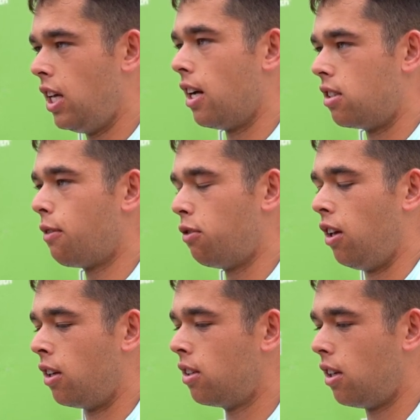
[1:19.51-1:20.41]
Yeah,
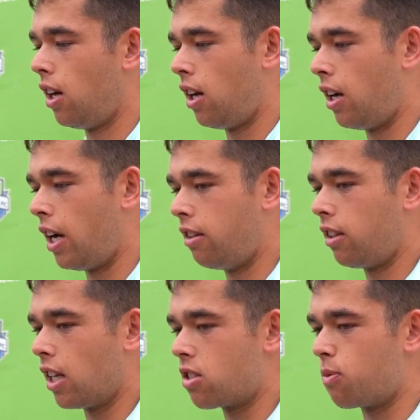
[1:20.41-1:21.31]
definitely. I
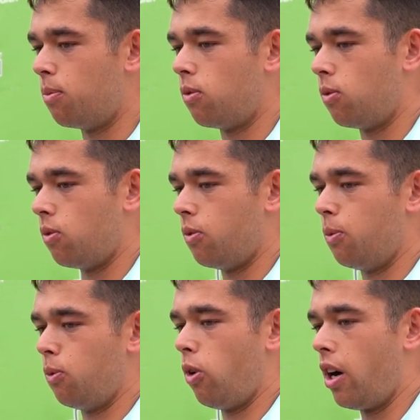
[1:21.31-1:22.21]
think that's
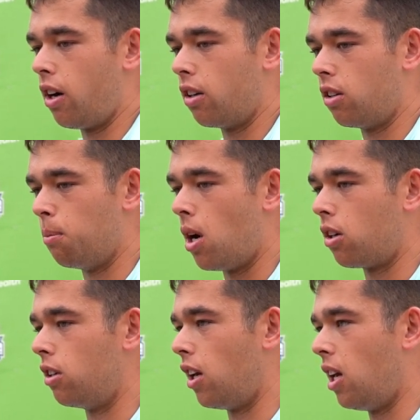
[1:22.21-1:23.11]
where the
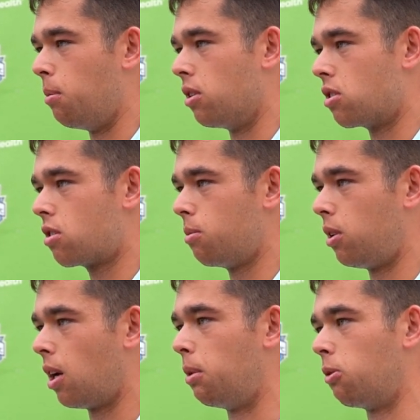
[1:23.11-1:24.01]
modern game is
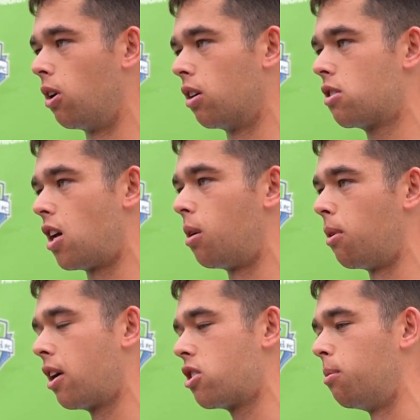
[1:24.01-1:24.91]
becoming, where center
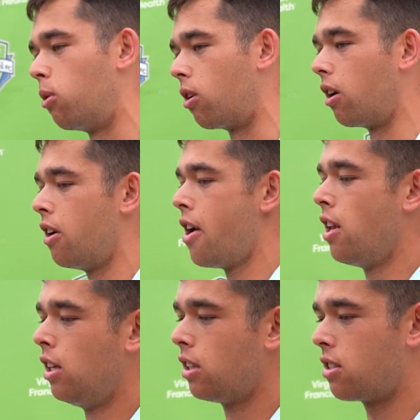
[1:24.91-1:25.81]
backs are more
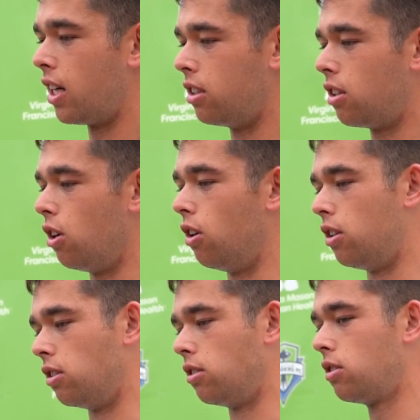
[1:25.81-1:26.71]
technical
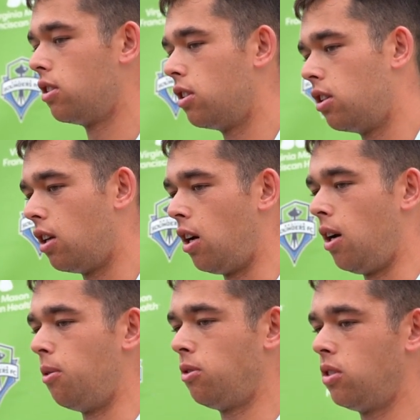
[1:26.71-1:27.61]
and
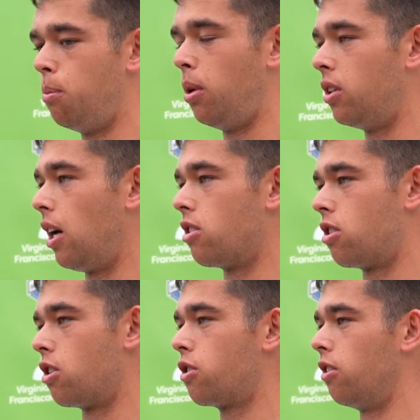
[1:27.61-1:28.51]
the build-out
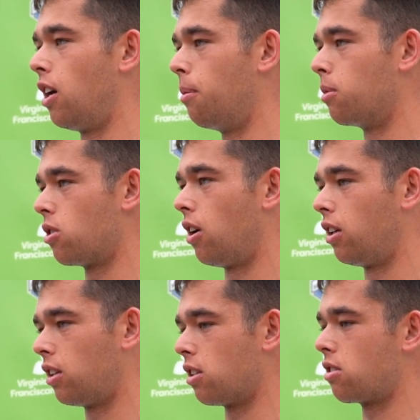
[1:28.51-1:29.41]
starts through them. So I
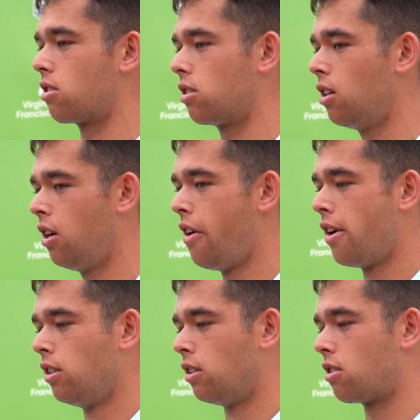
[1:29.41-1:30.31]
think that's
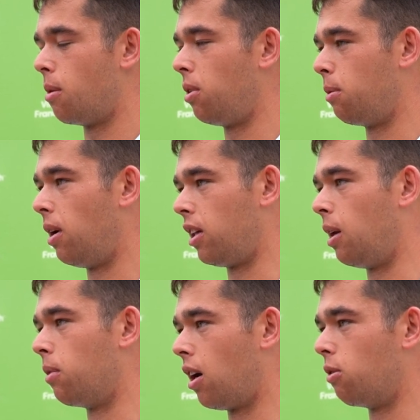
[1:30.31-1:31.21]
something in my
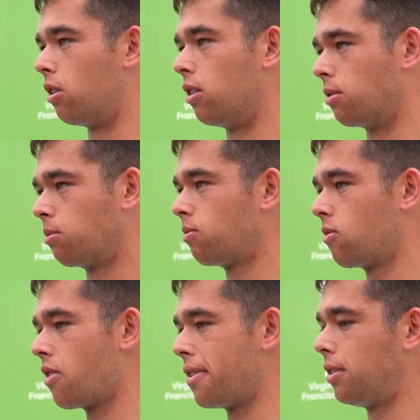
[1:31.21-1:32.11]
game that I want
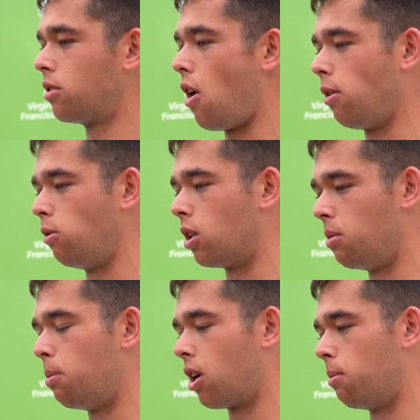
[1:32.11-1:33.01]
to
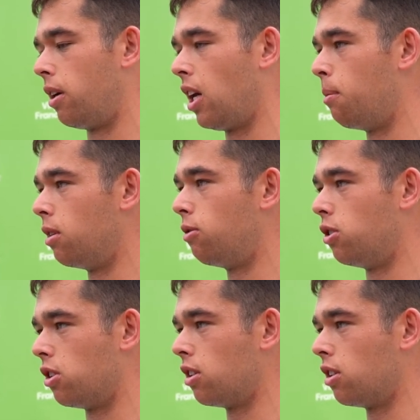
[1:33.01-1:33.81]
be part of my game in the future.